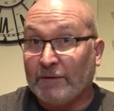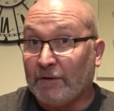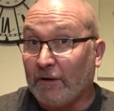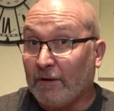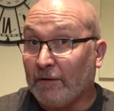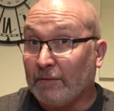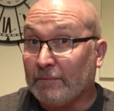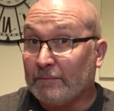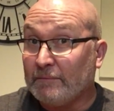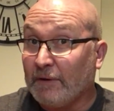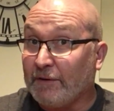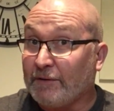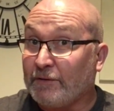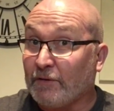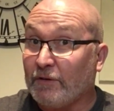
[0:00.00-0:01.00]
Now,
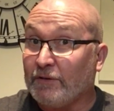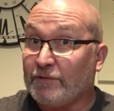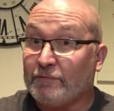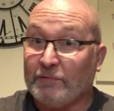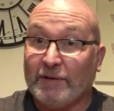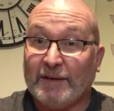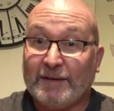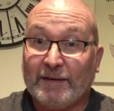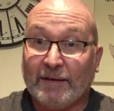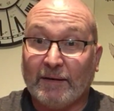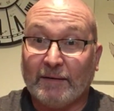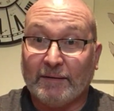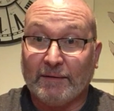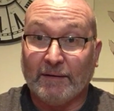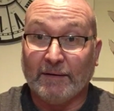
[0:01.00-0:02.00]
it does
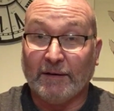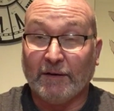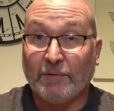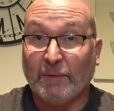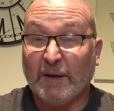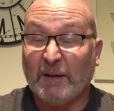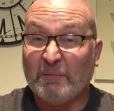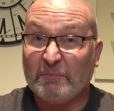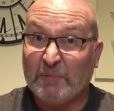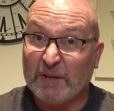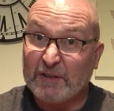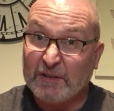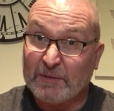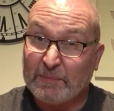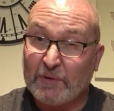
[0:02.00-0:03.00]
retail at 80 quid,
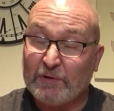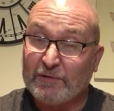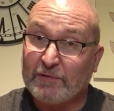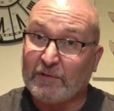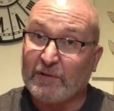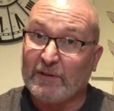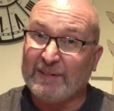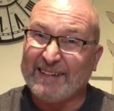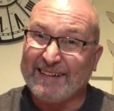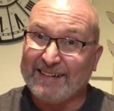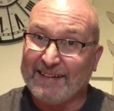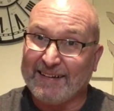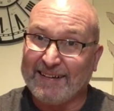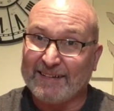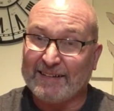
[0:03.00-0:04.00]
which I suppose for
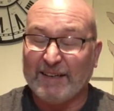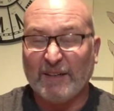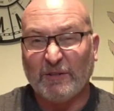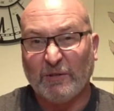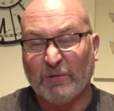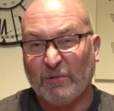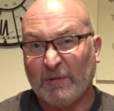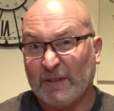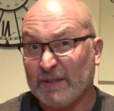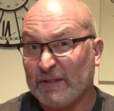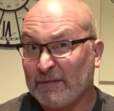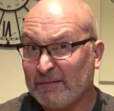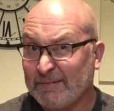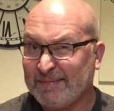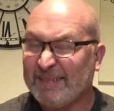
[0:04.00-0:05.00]
an 18-year-old
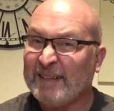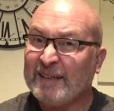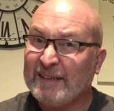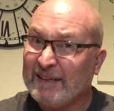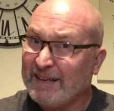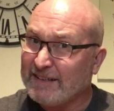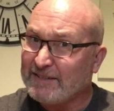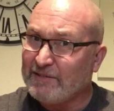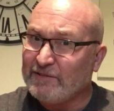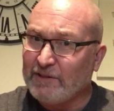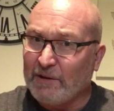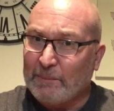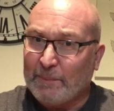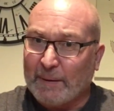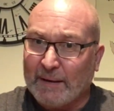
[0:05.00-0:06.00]
is
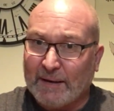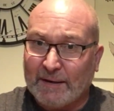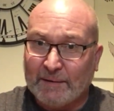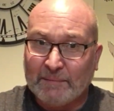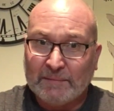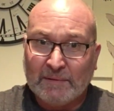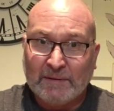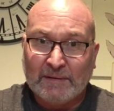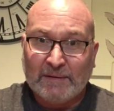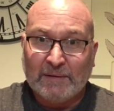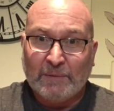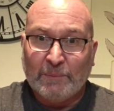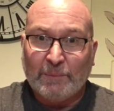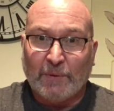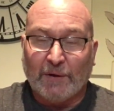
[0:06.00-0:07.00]
not bad,
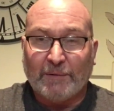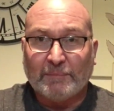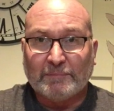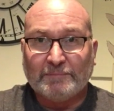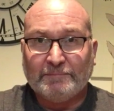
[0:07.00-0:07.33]
but